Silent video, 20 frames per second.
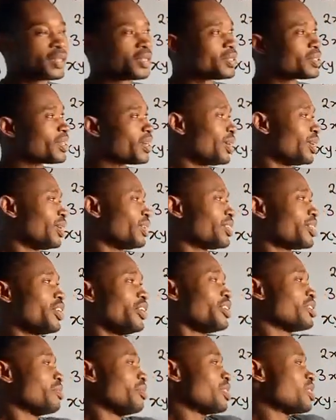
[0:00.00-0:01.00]
So
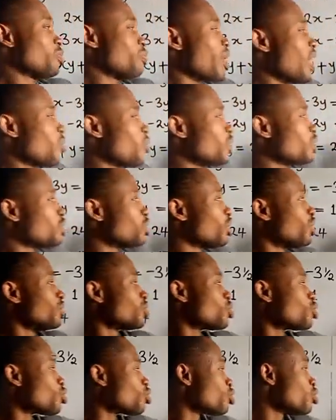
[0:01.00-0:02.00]
going to multiply
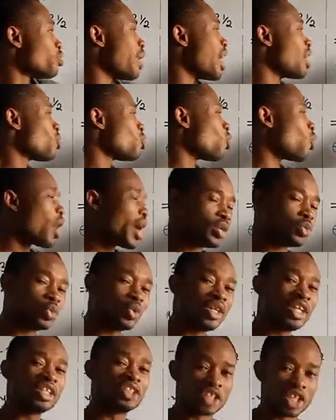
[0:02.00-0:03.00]
equation 2 by 1,
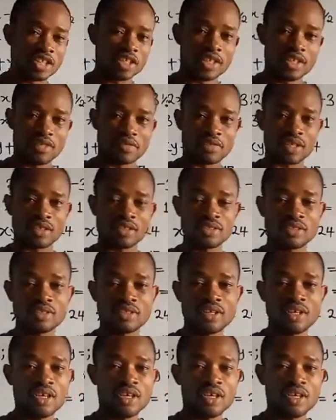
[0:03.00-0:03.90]
will it change anything?